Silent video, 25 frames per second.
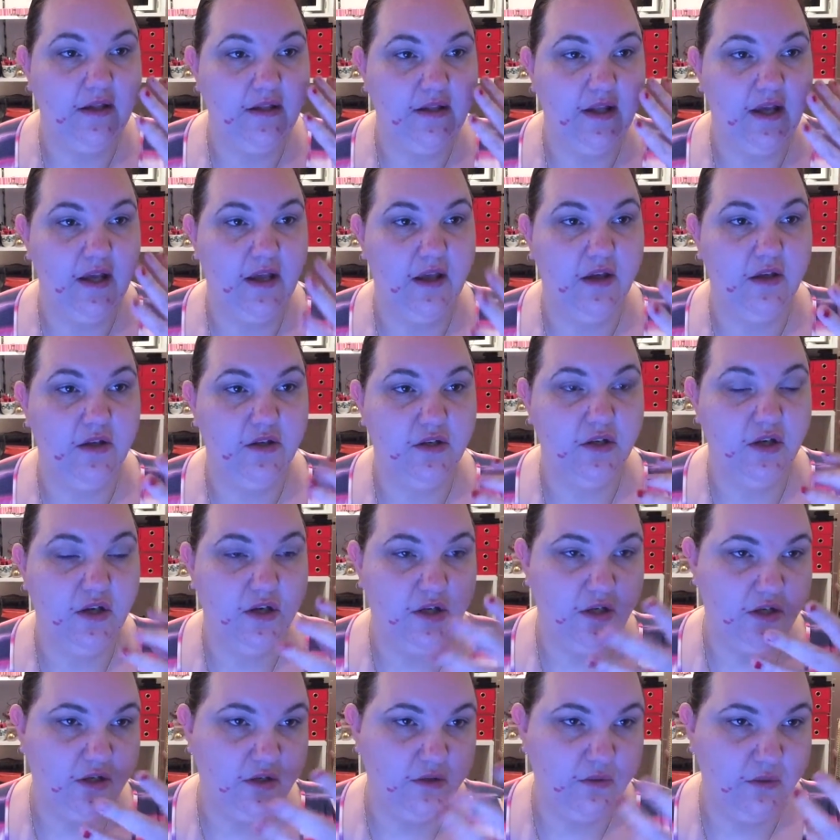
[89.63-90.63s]
and layer and
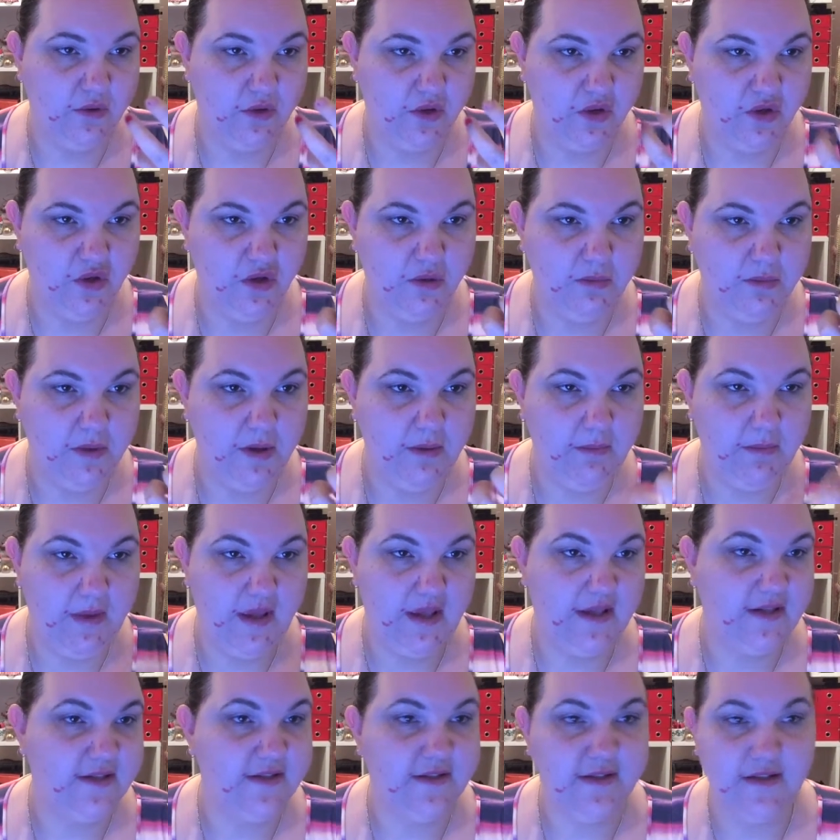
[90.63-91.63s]
turn into a goopy
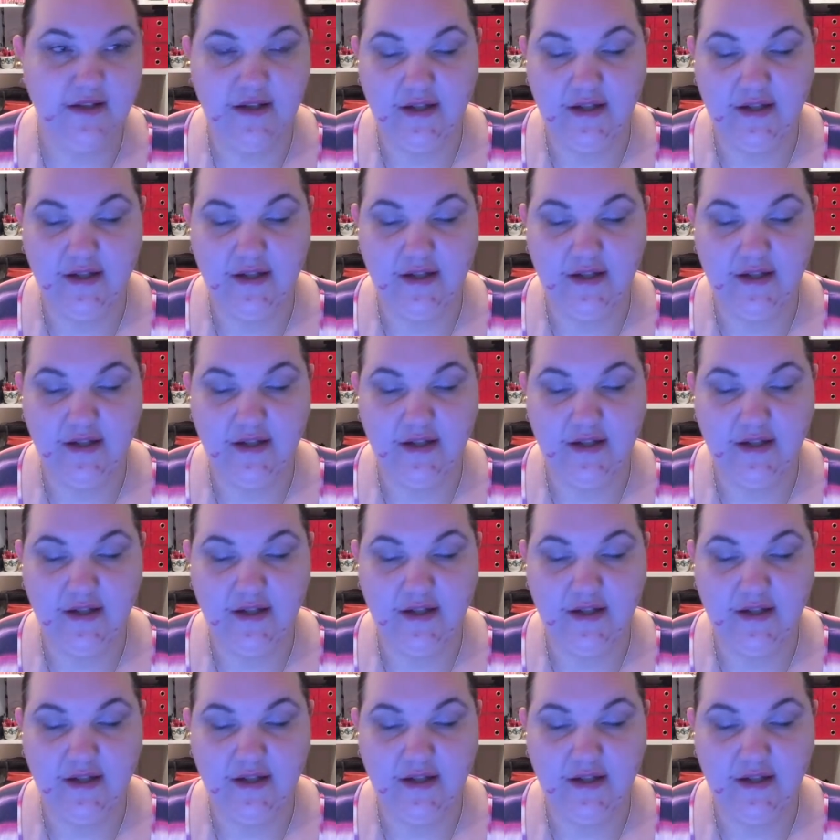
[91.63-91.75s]
mess,